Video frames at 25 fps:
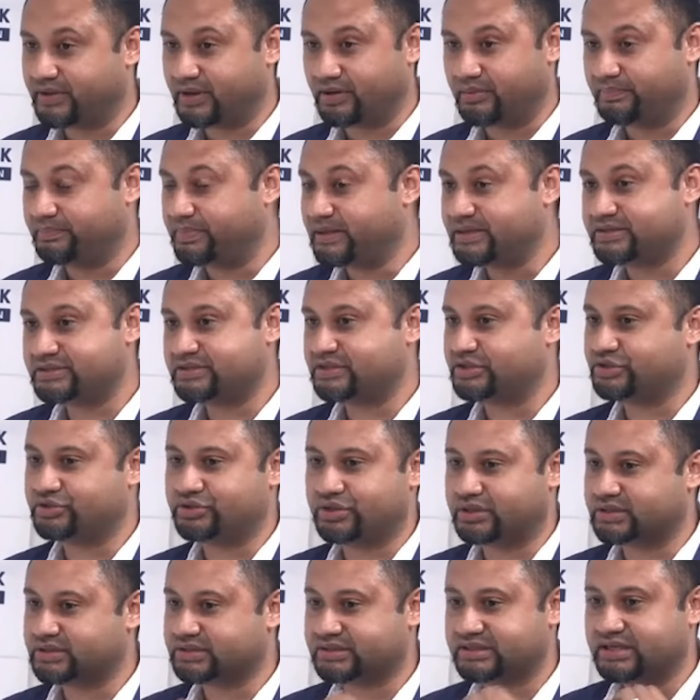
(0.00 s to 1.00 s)
basic
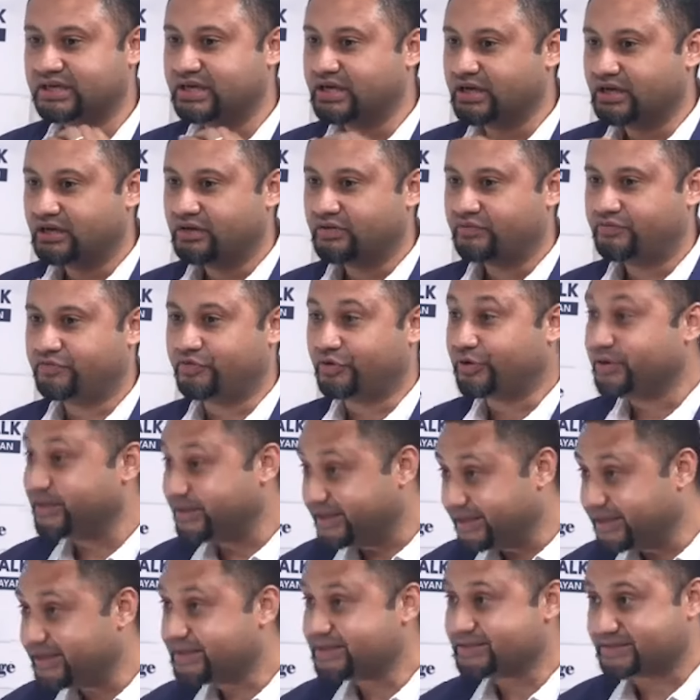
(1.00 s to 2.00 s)
drugs for
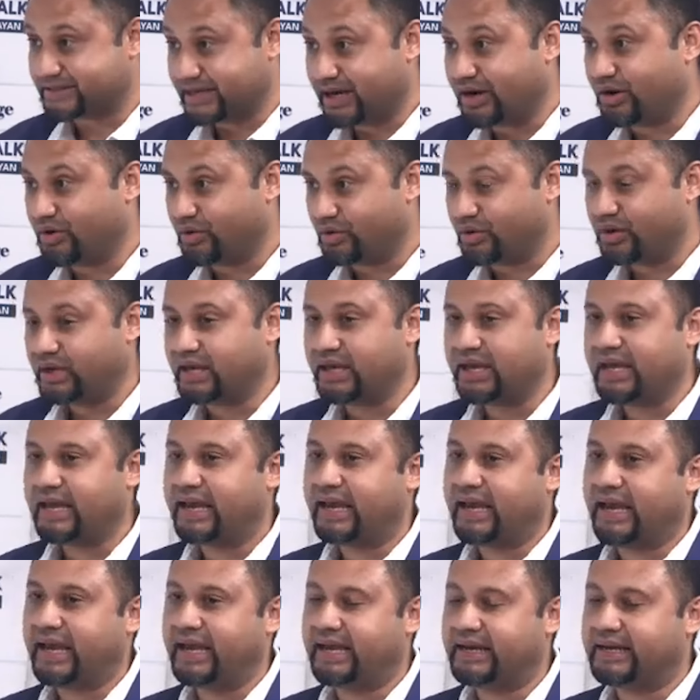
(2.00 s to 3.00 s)
years now.
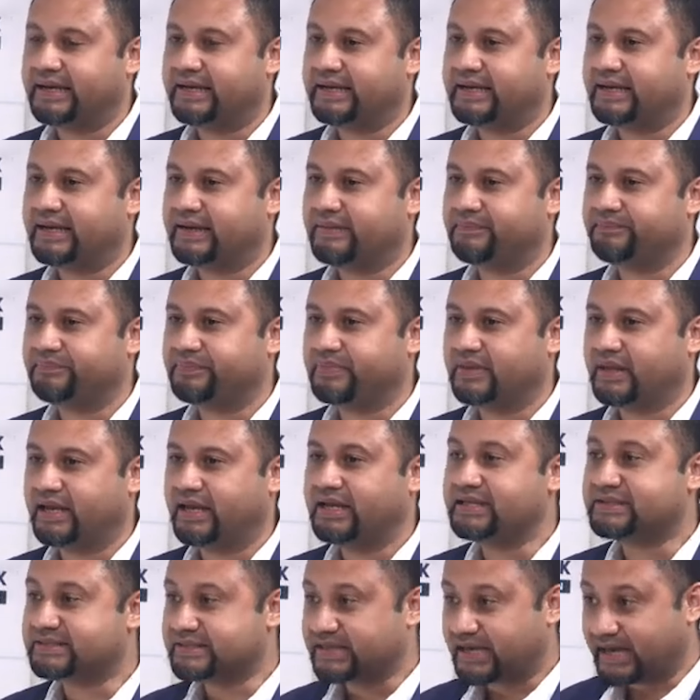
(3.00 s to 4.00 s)
And
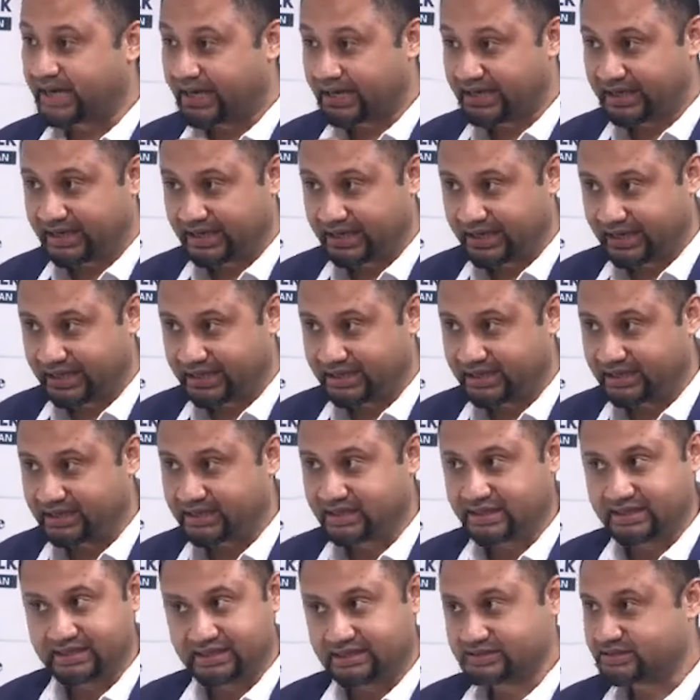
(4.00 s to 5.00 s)
it's unlikely
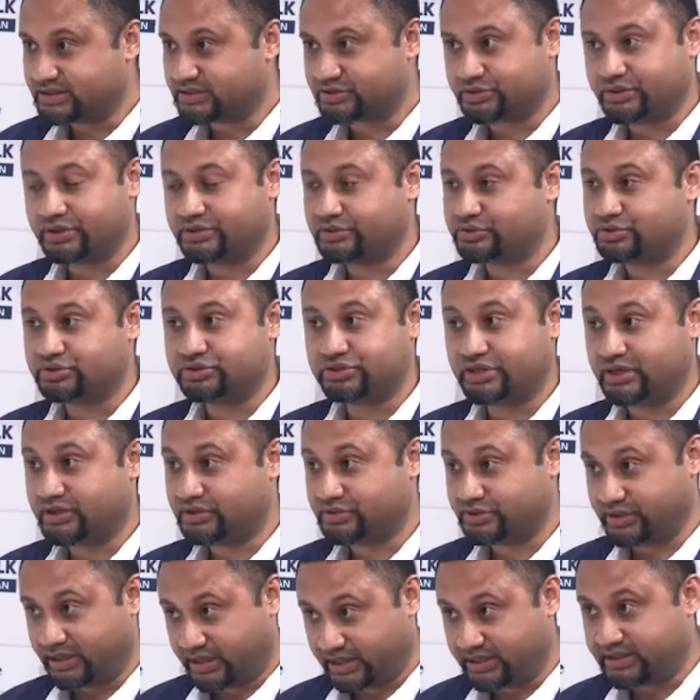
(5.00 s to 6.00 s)
that this is going to
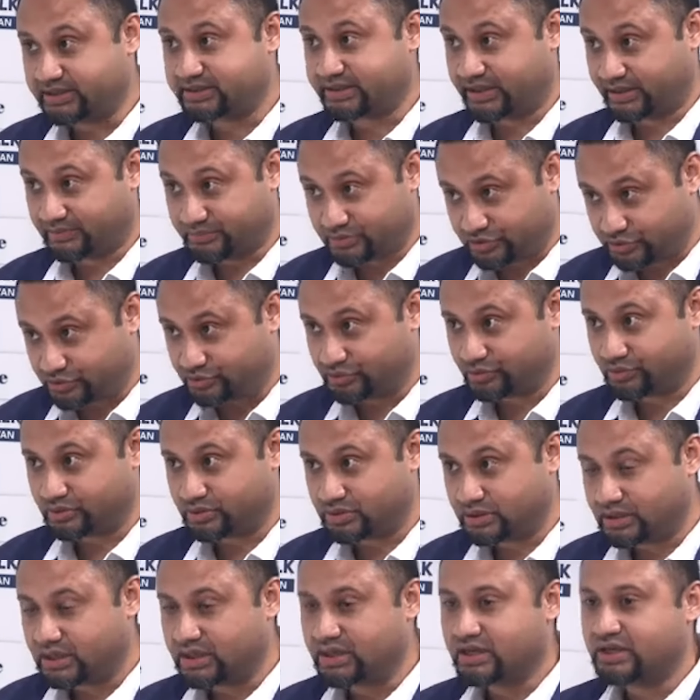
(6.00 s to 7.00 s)
change anytime soon.
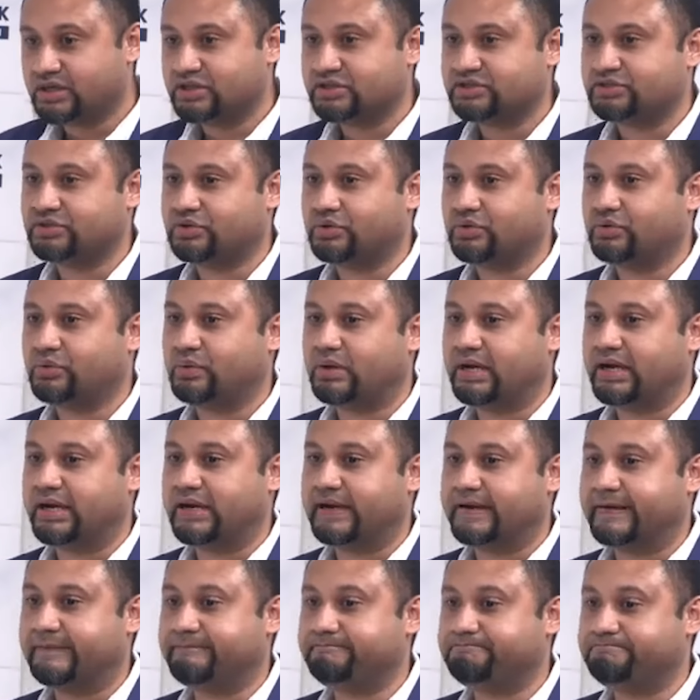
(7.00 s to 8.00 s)
So
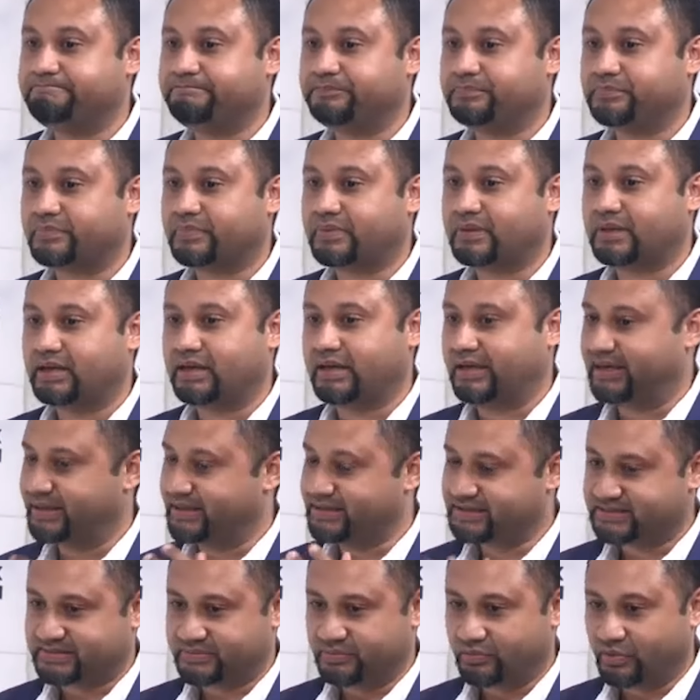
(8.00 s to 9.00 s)
I
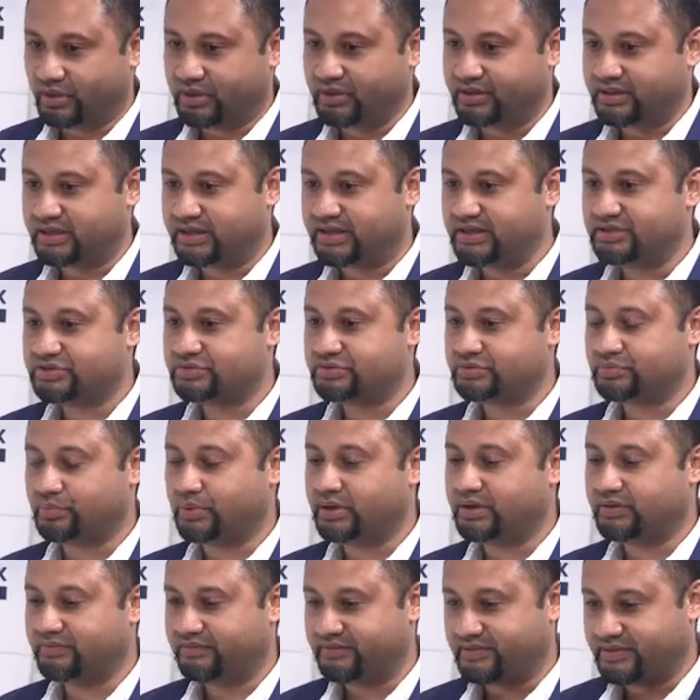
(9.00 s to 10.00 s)
guess one of
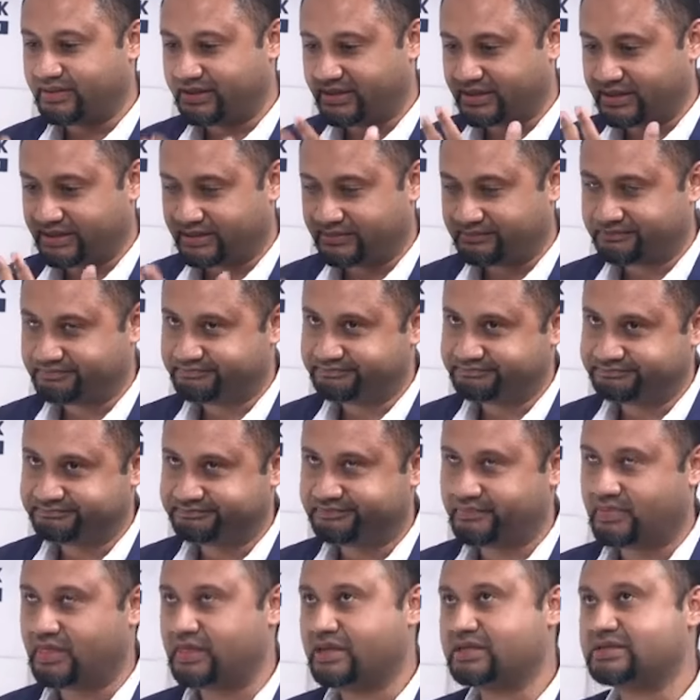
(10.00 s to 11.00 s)
the
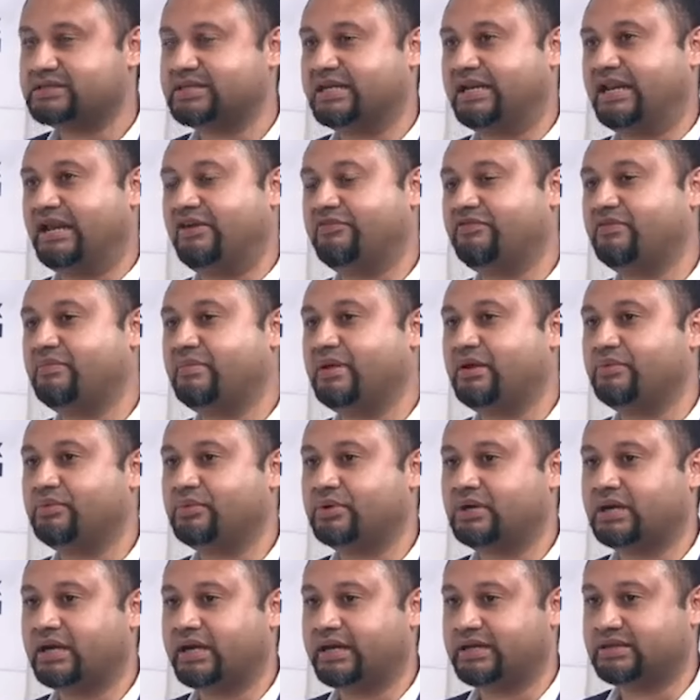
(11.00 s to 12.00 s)
things that FMA
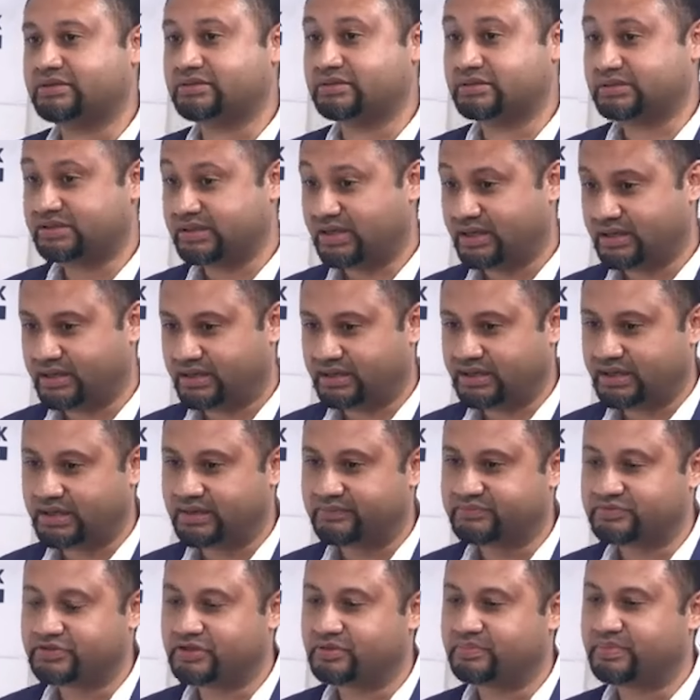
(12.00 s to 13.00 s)
would like to say
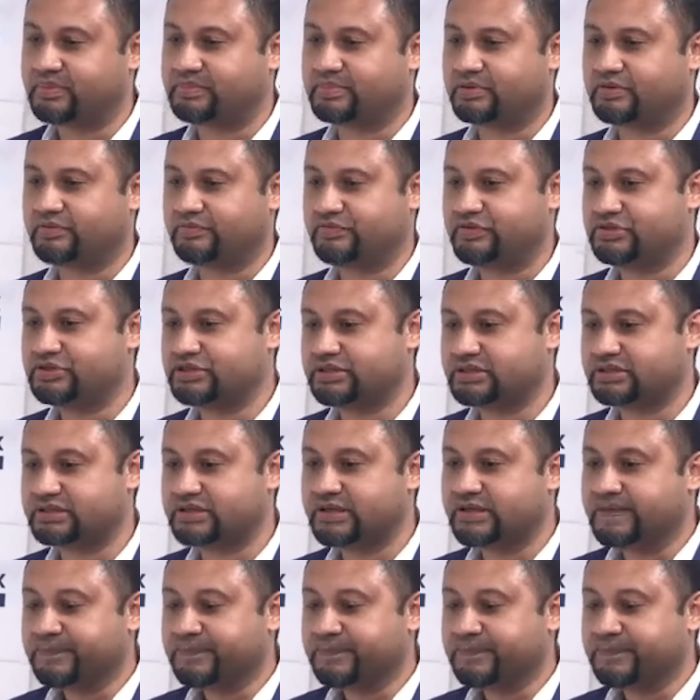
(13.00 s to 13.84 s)
to the people of Fiji is,